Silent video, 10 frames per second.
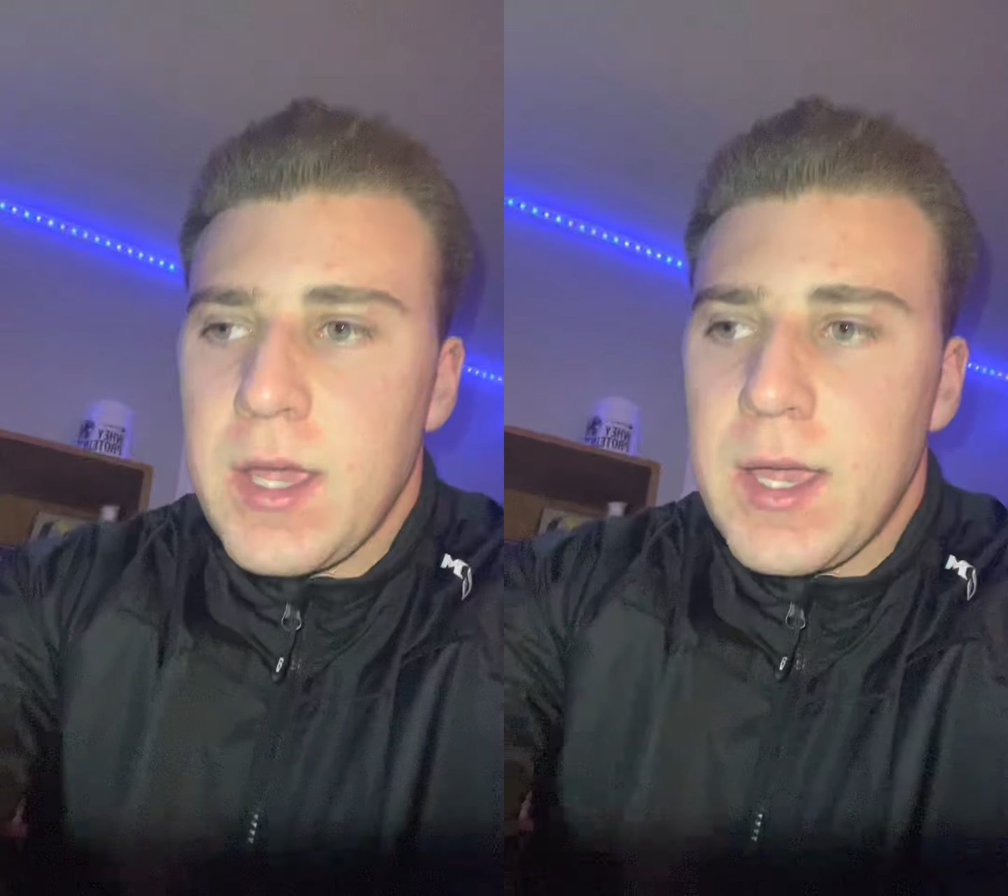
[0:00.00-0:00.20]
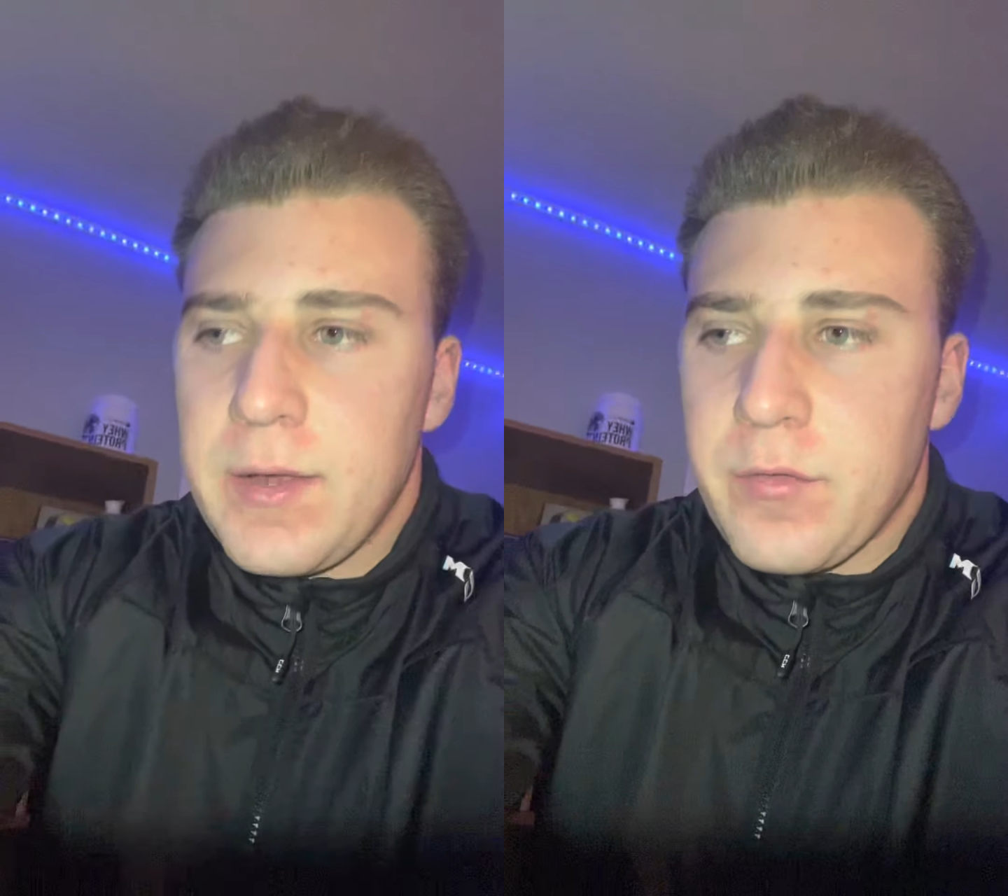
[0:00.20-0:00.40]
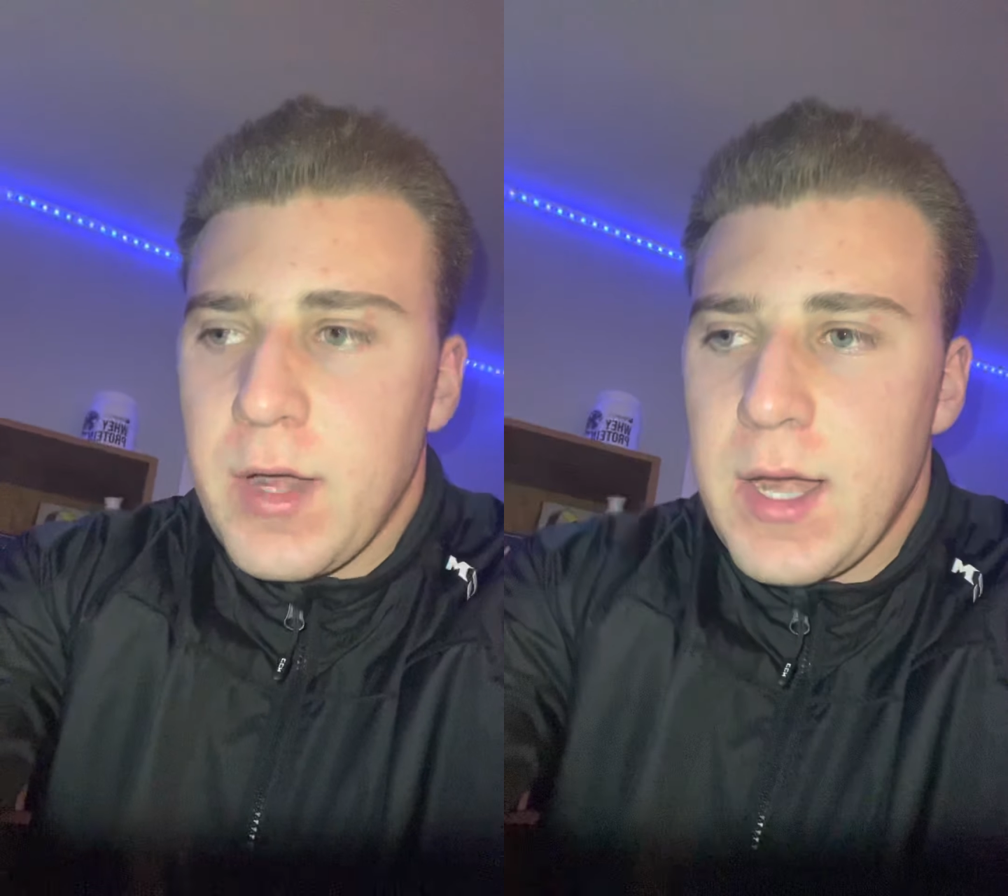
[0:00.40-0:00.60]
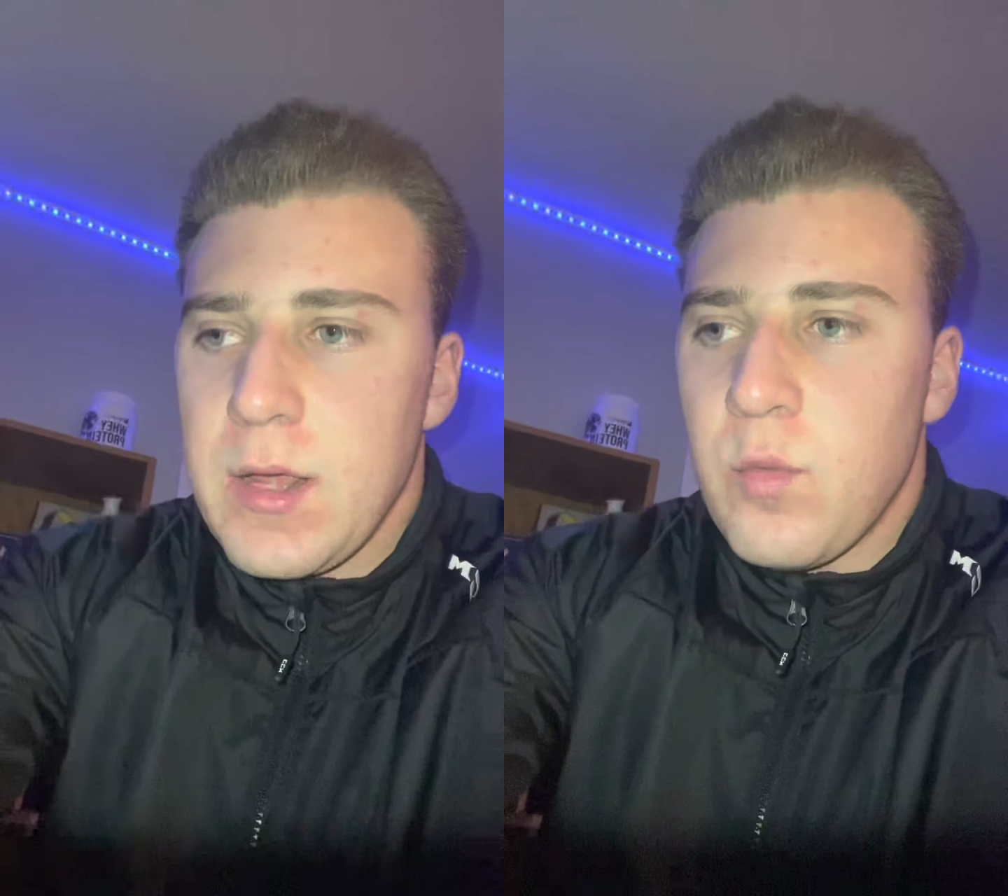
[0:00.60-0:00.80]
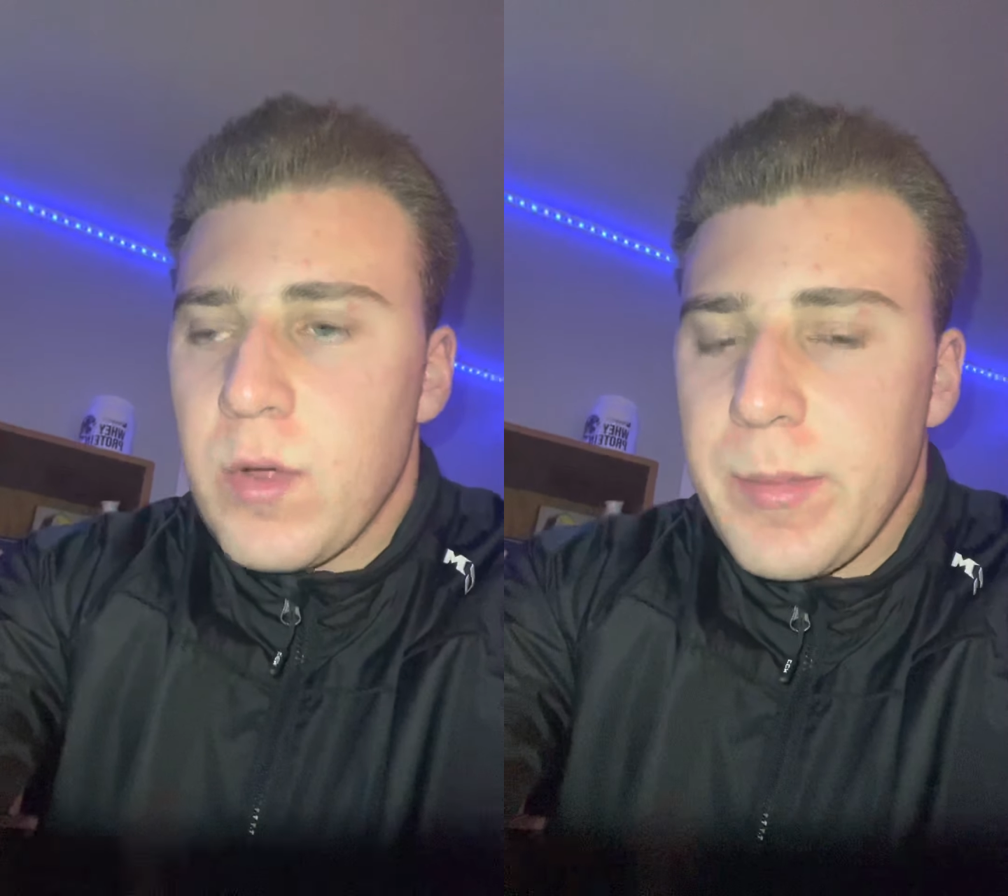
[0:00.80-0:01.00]
And for any
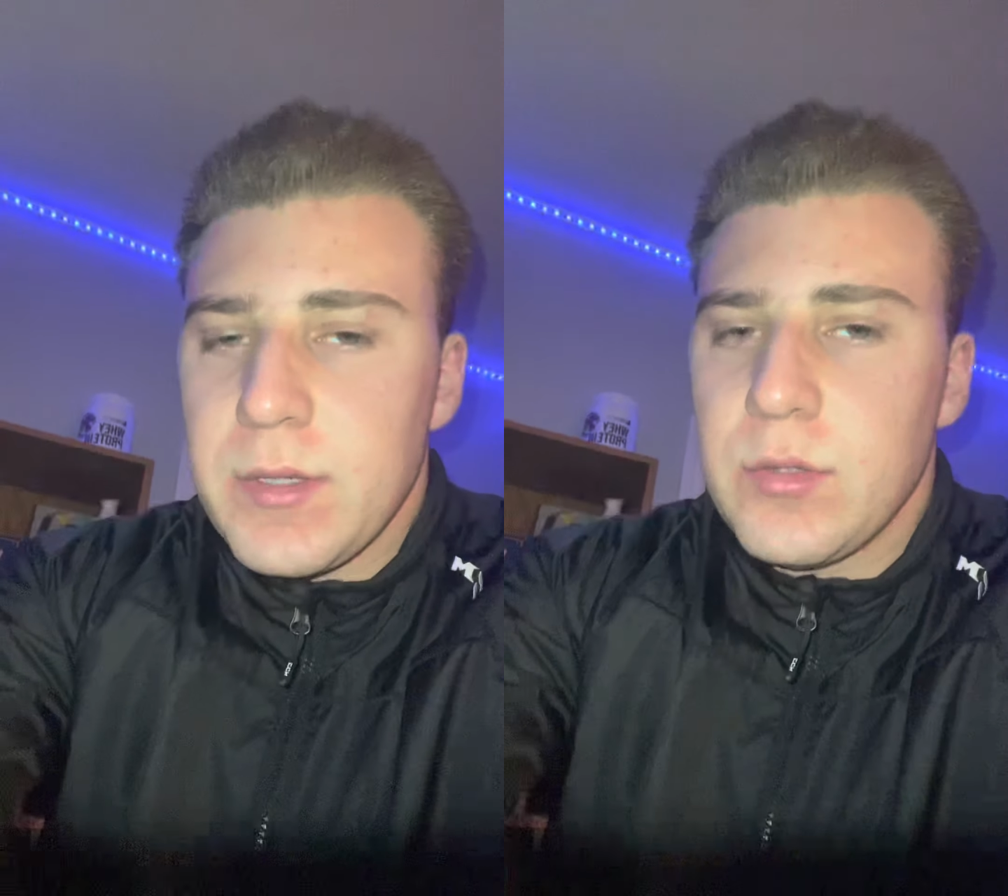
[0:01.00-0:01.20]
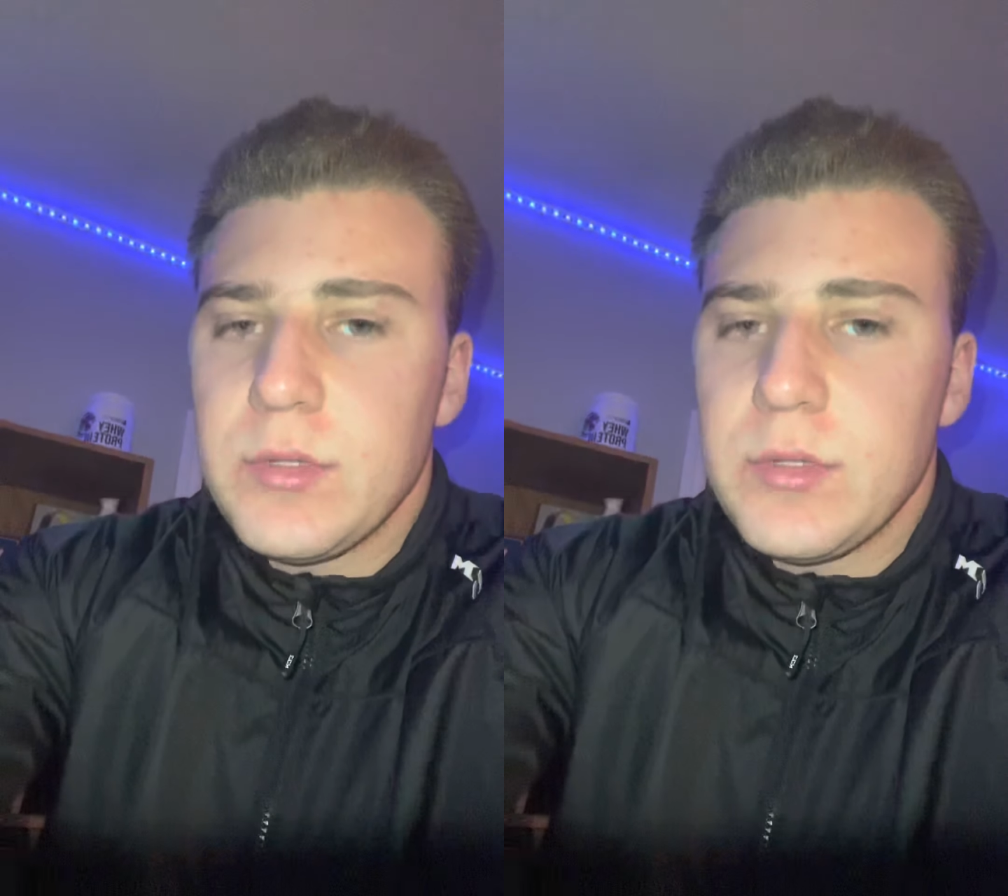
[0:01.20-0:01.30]
women to